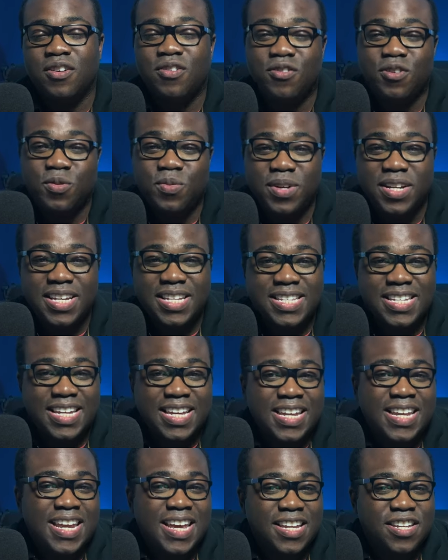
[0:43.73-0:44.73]
All you'll need to
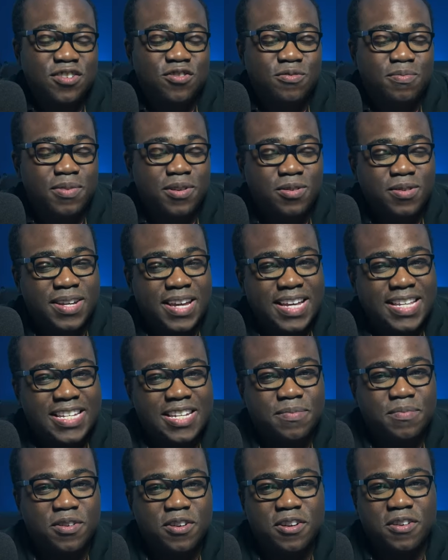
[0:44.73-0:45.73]
connect your Blue
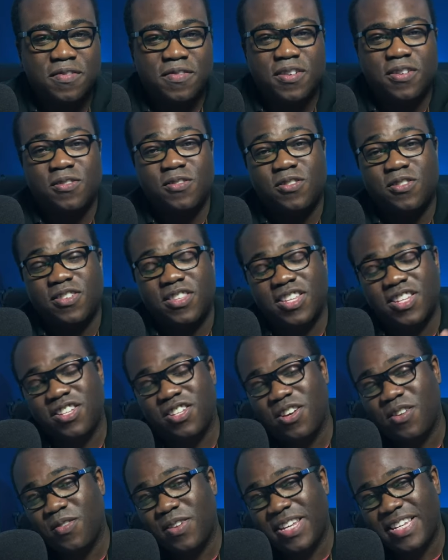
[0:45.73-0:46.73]
Yeti microphone to the
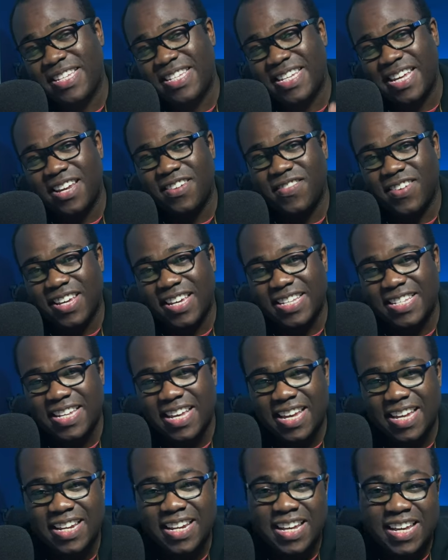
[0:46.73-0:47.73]
Sony Z V E ten